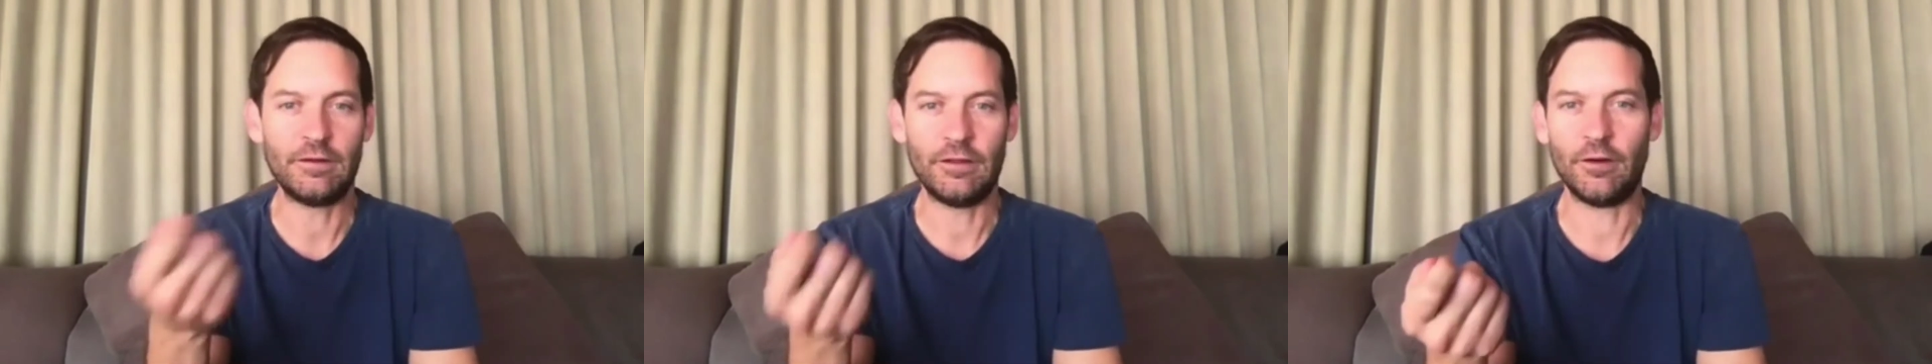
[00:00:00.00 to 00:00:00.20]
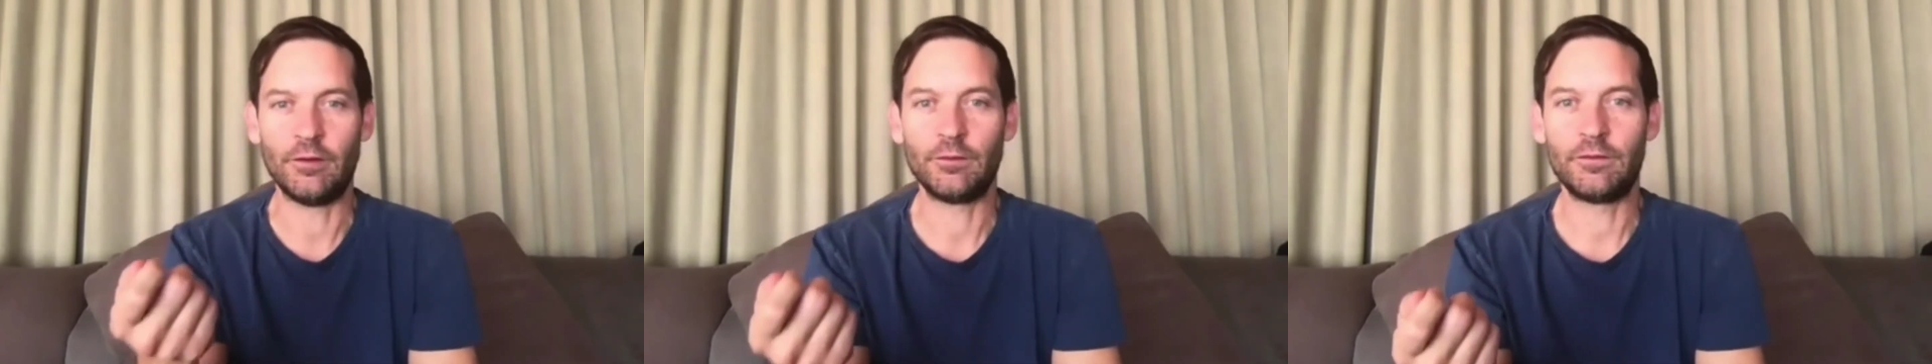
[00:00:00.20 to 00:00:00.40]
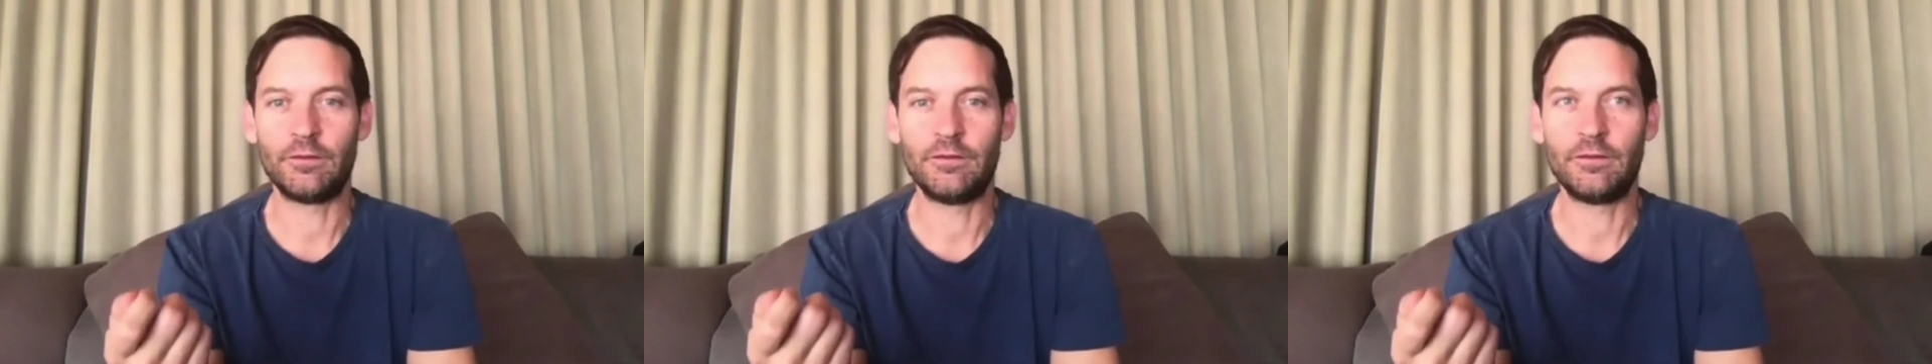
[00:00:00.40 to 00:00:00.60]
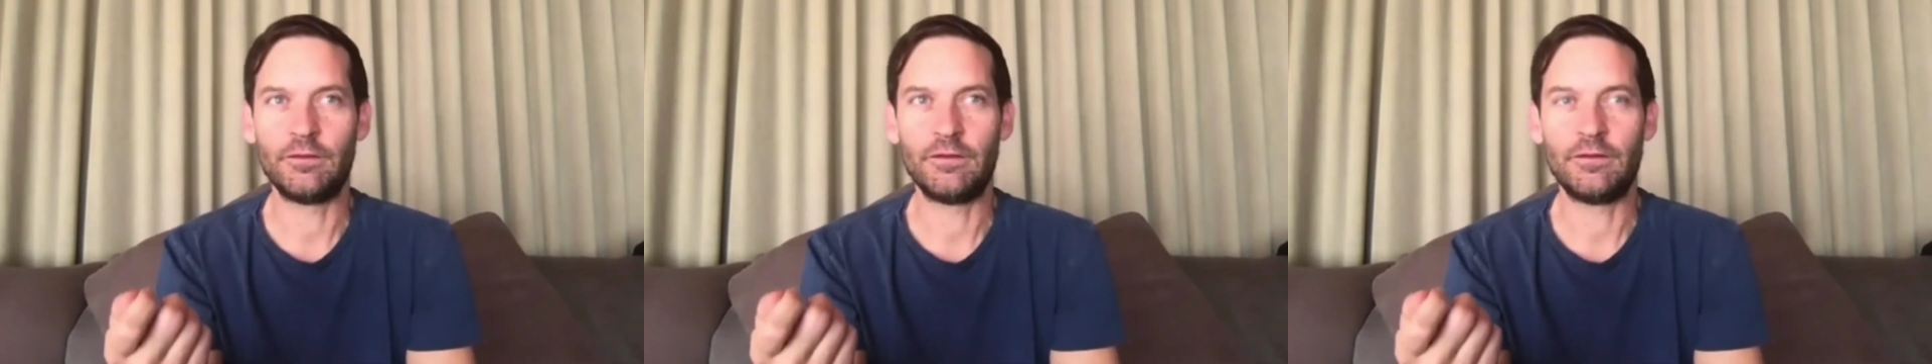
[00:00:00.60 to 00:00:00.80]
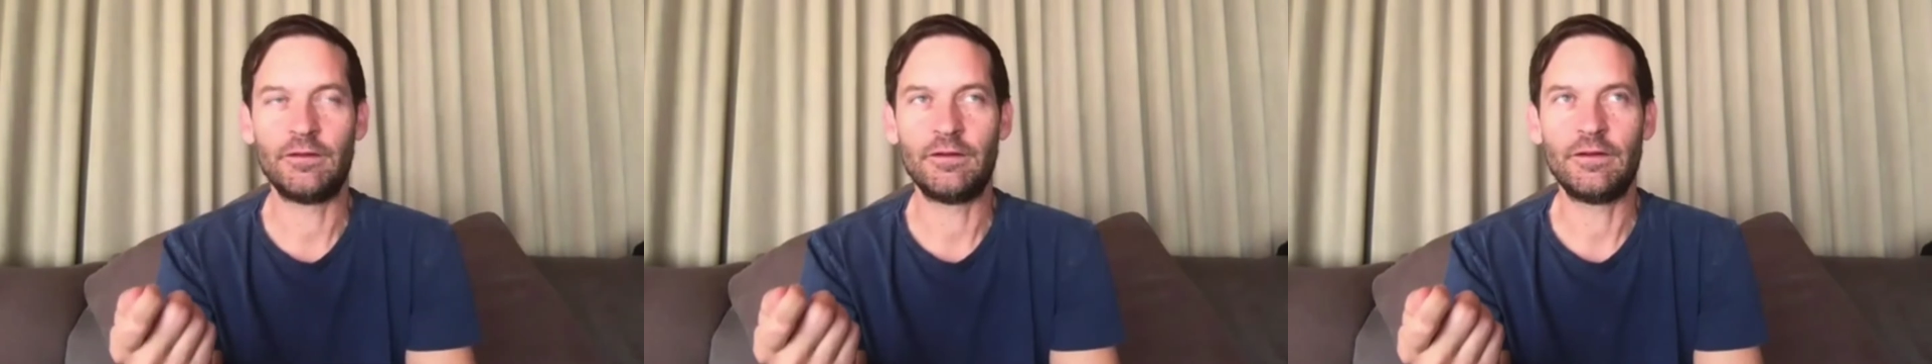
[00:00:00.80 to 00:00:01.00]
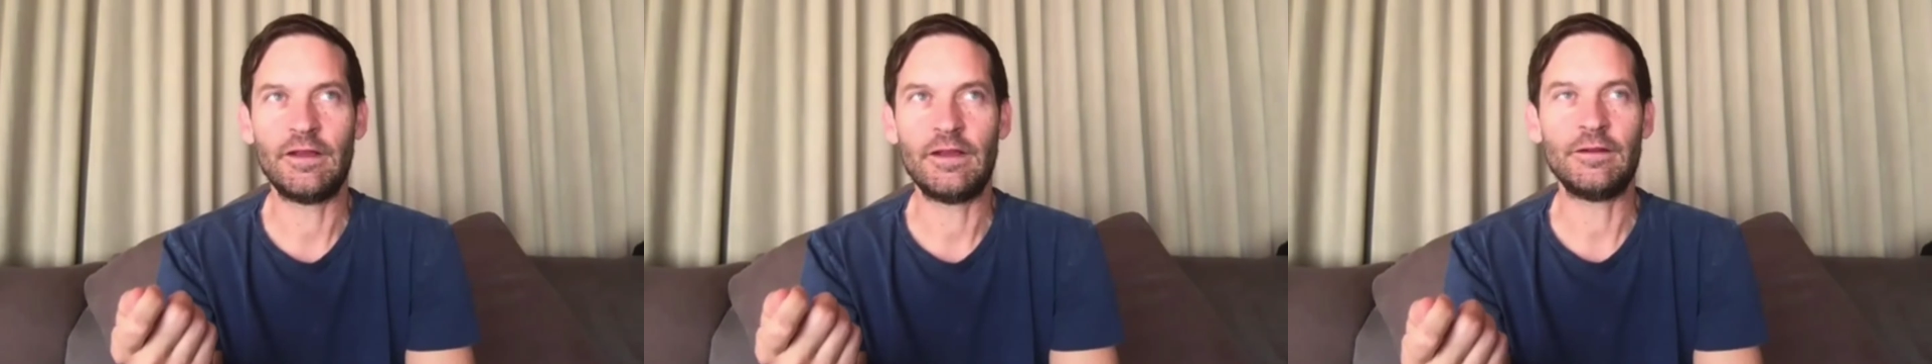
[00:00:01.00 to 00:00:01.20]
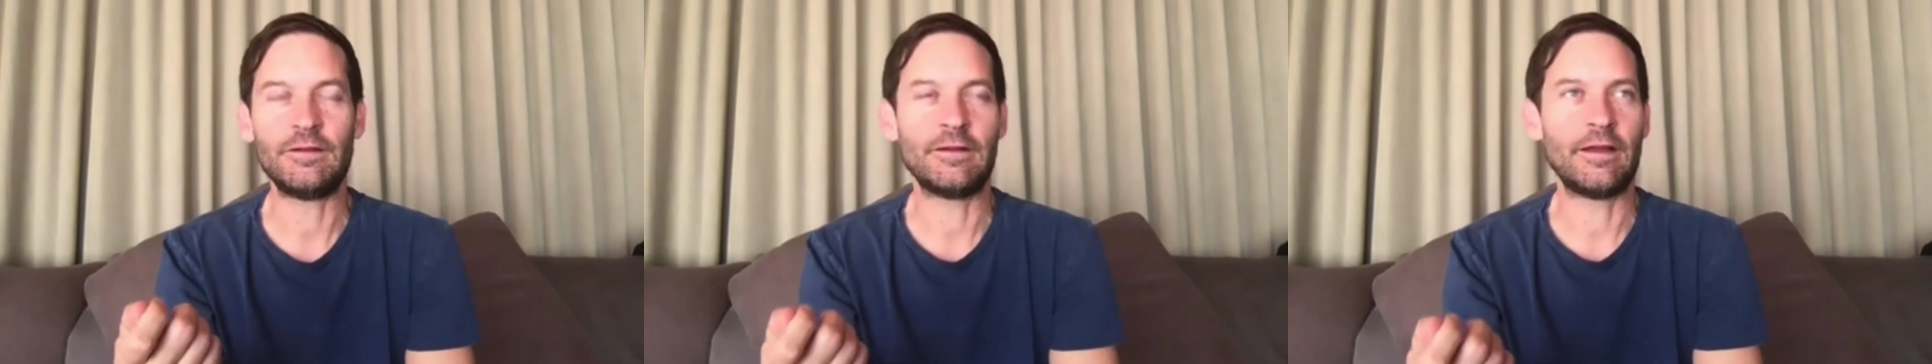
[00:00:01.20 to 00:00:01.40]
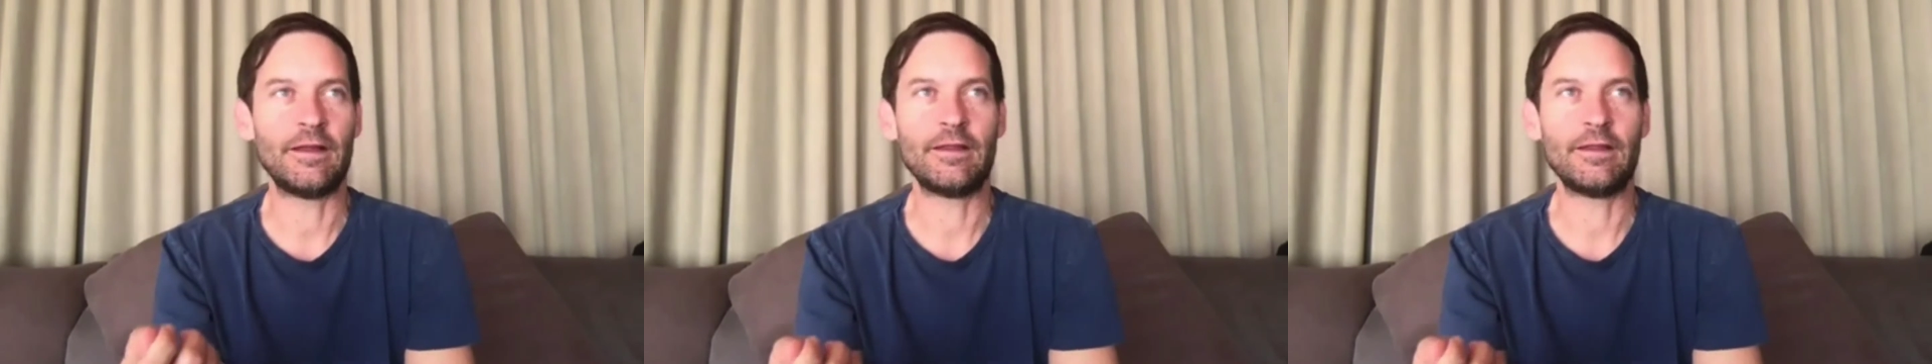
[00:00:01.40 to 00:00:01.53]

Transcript: you know, teased it.